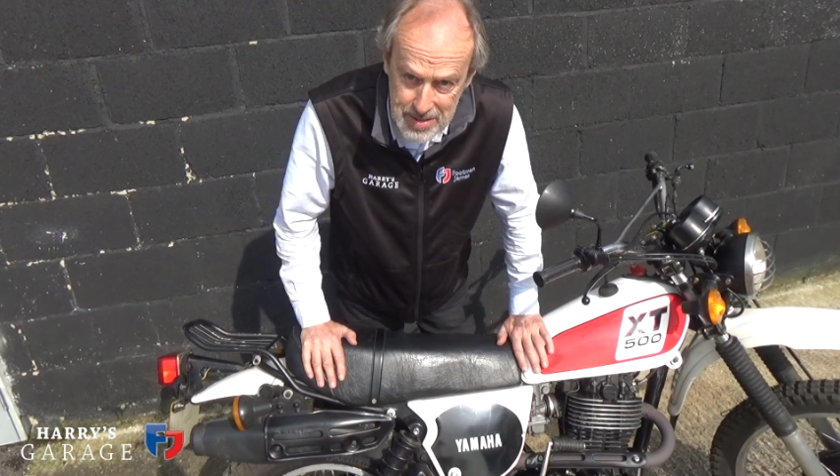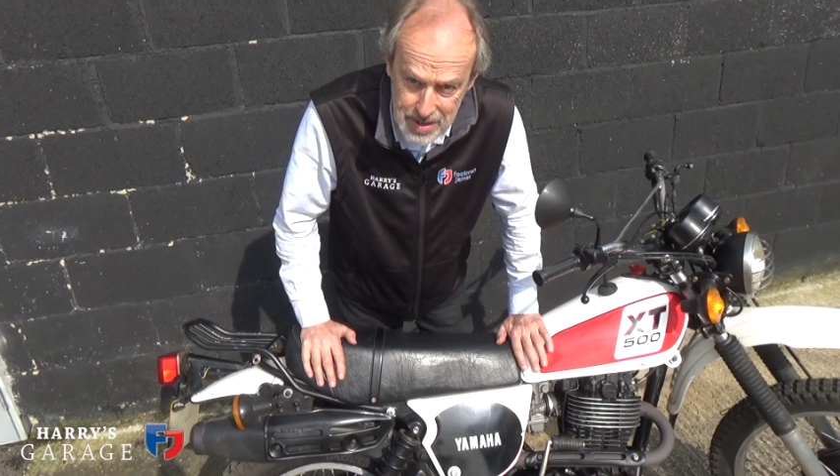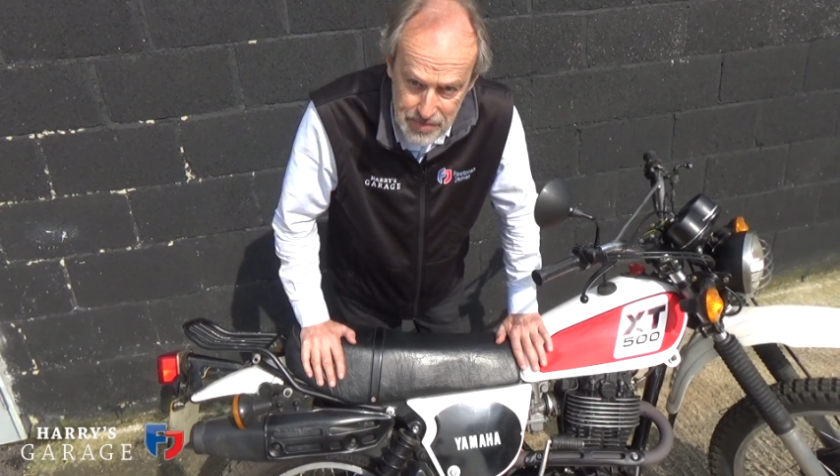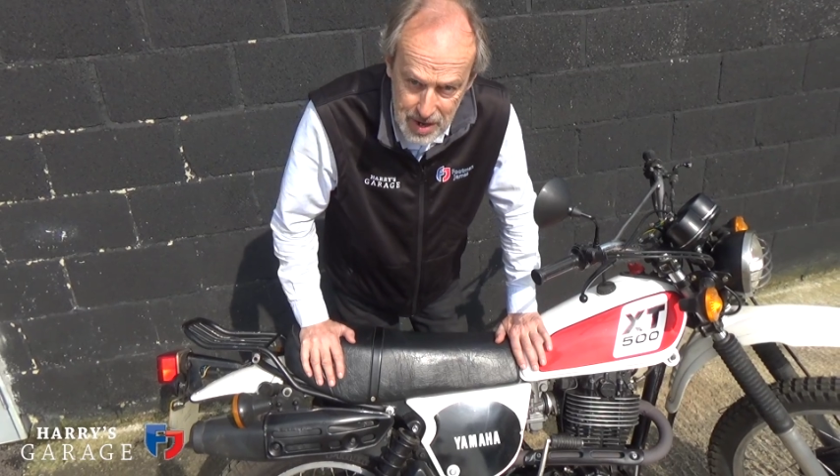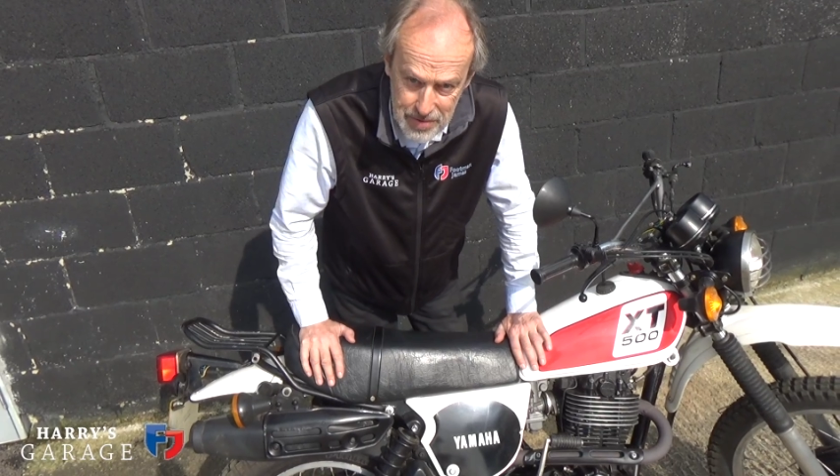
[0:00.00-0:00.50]

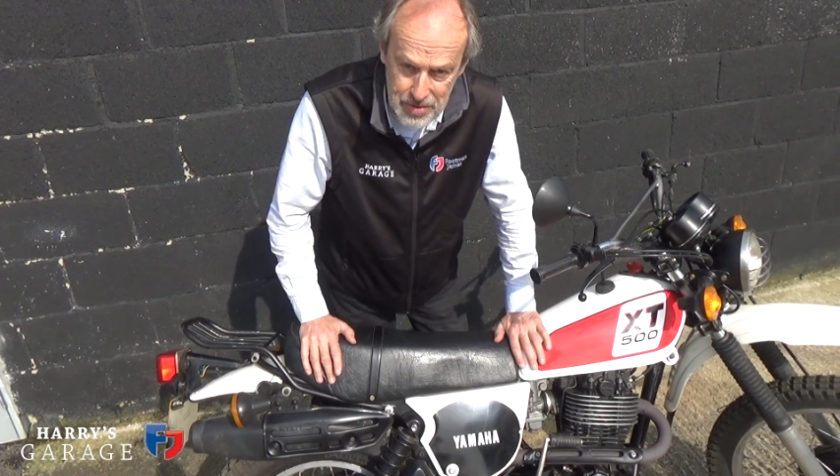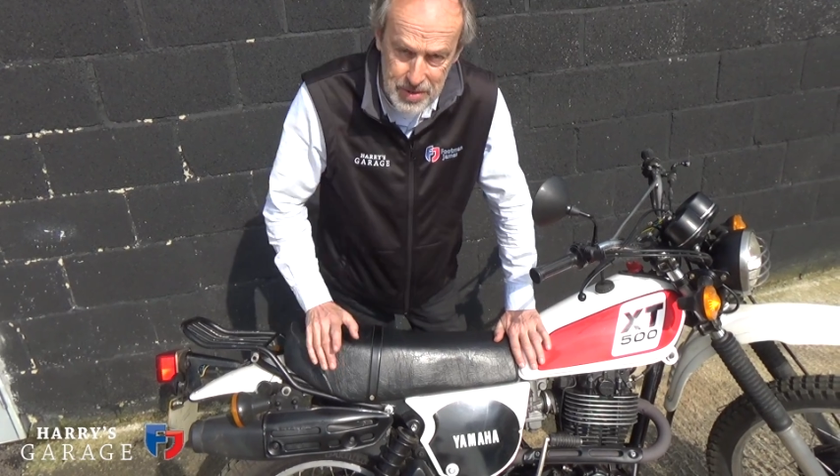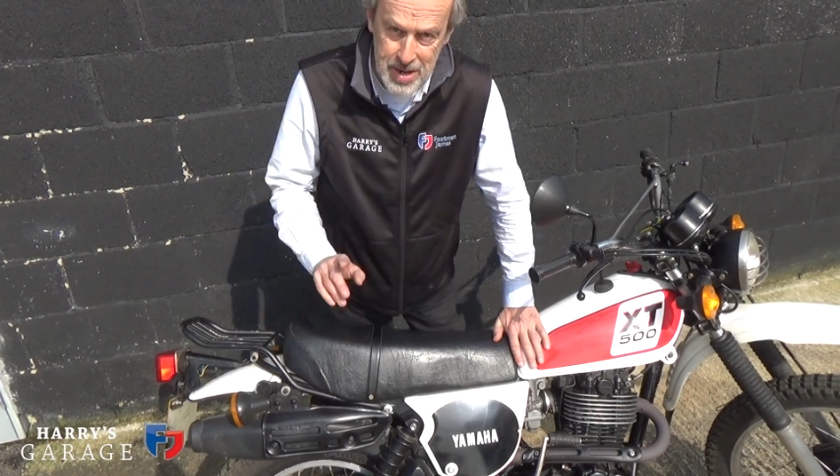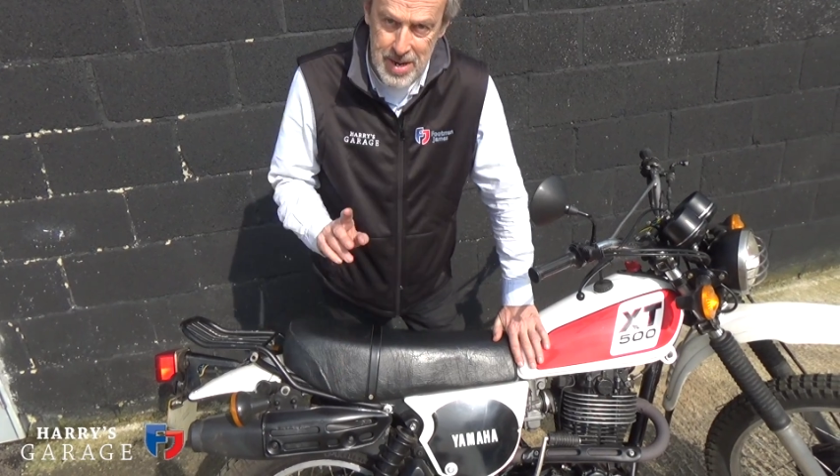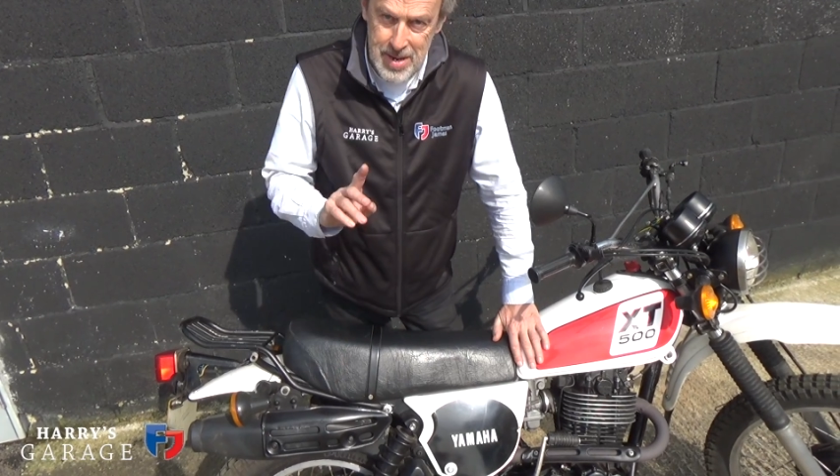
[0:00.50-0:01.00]

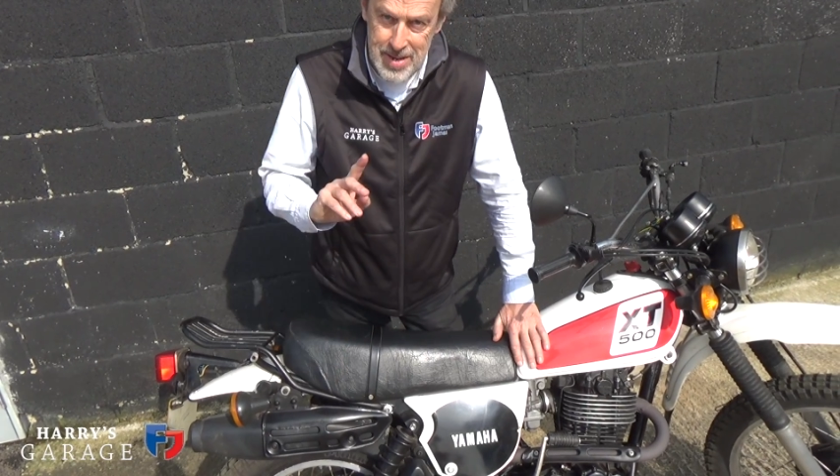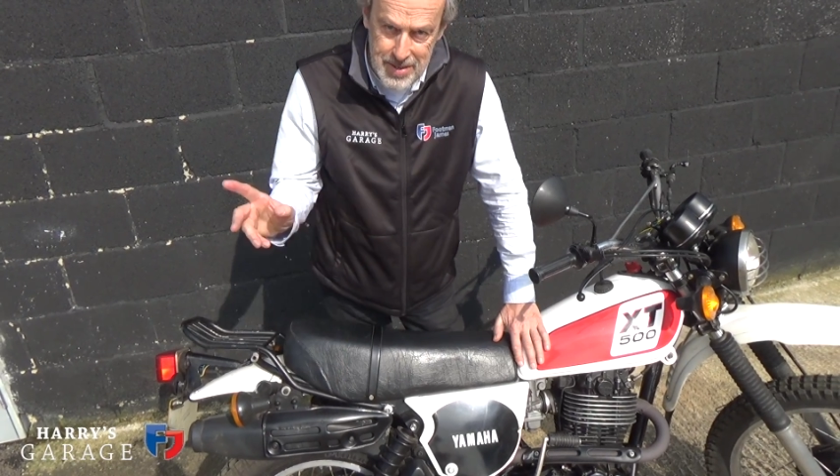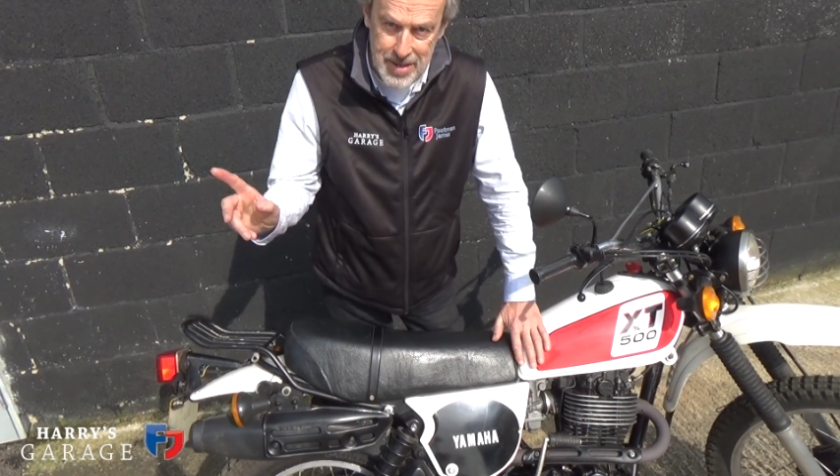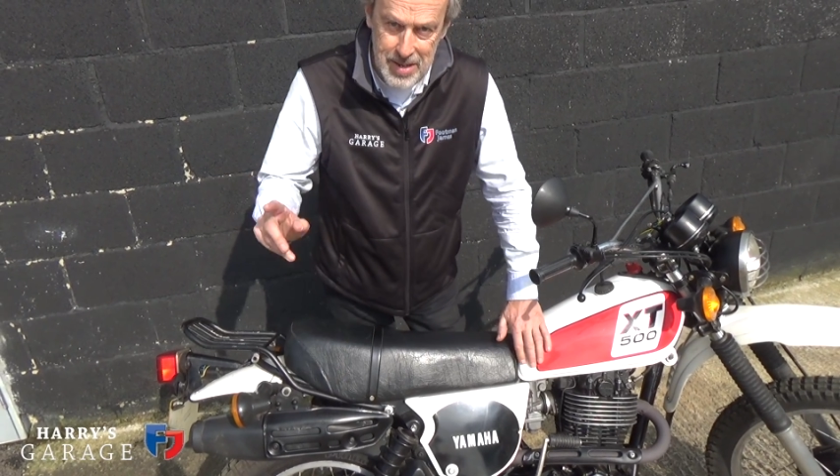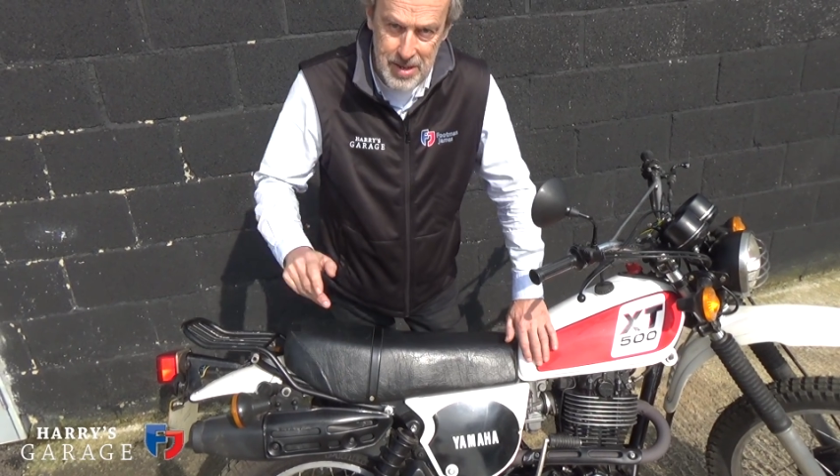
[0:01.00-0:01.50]
XT500.
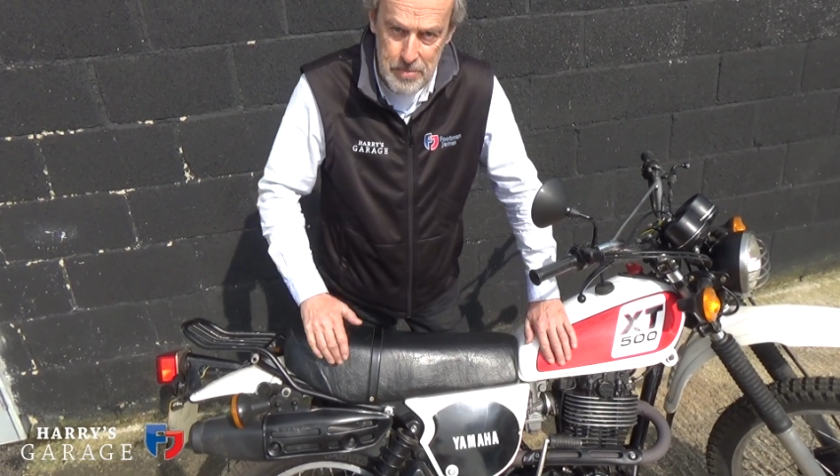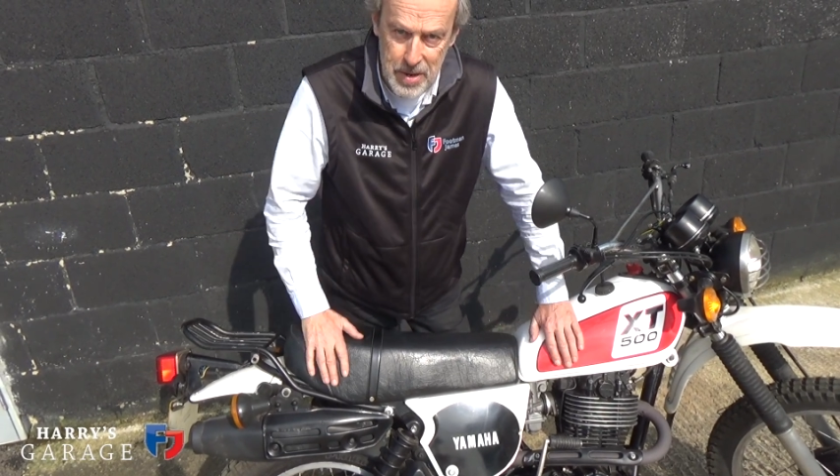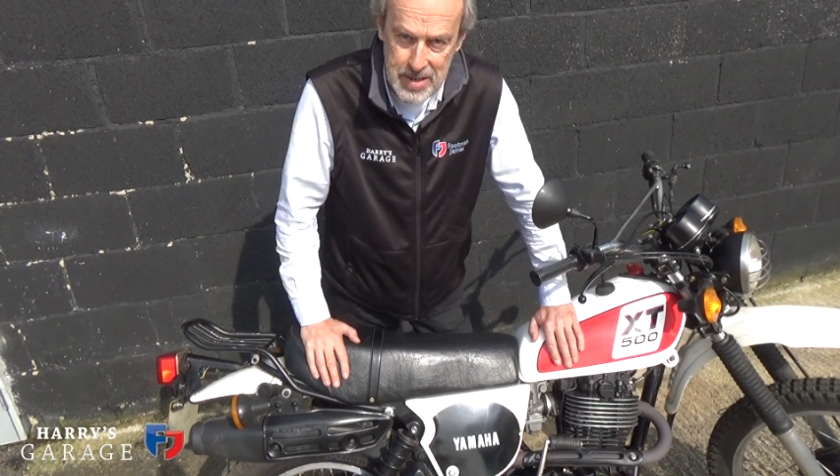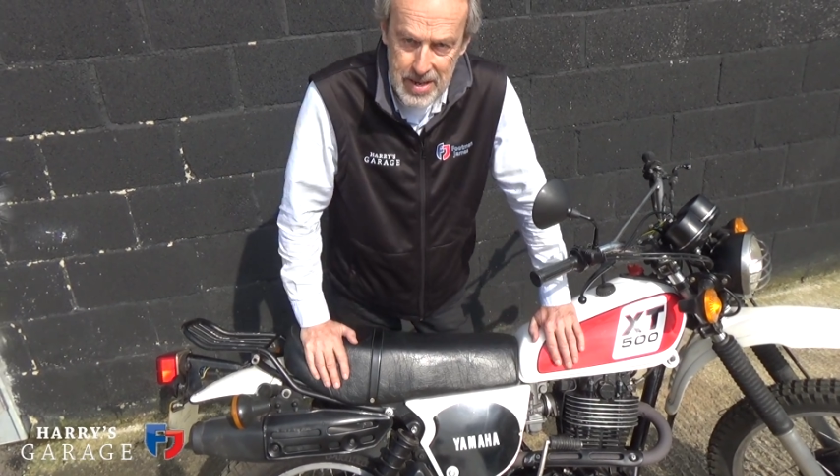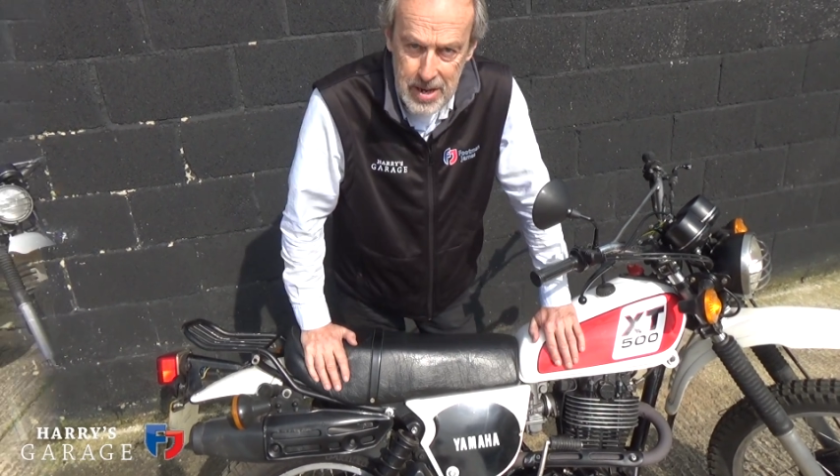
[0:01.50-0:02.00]
Let's get another
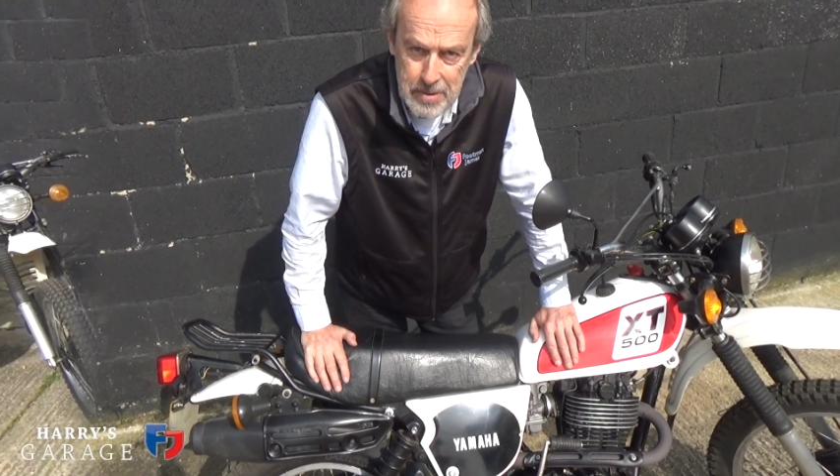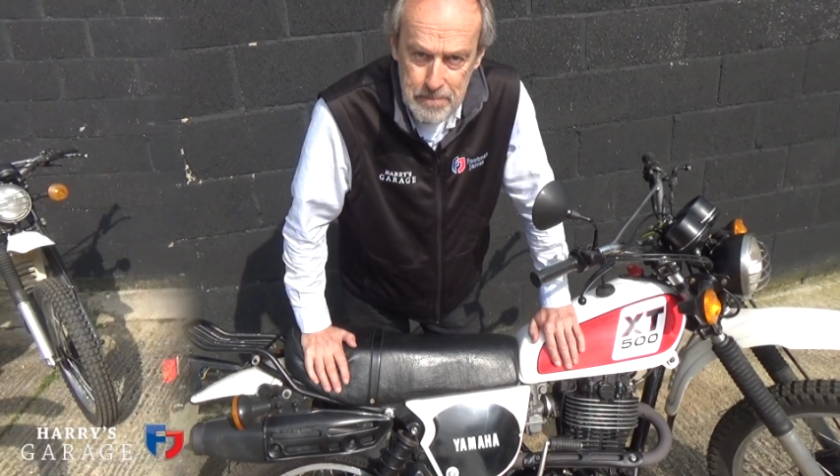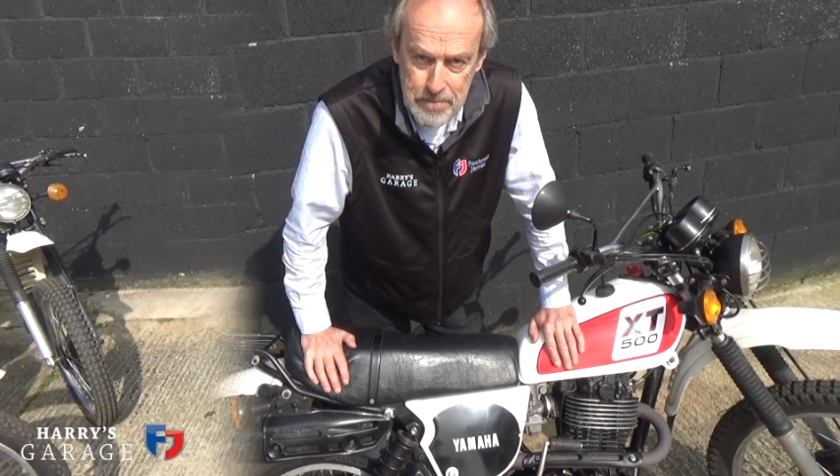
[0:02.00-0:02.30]
bike out.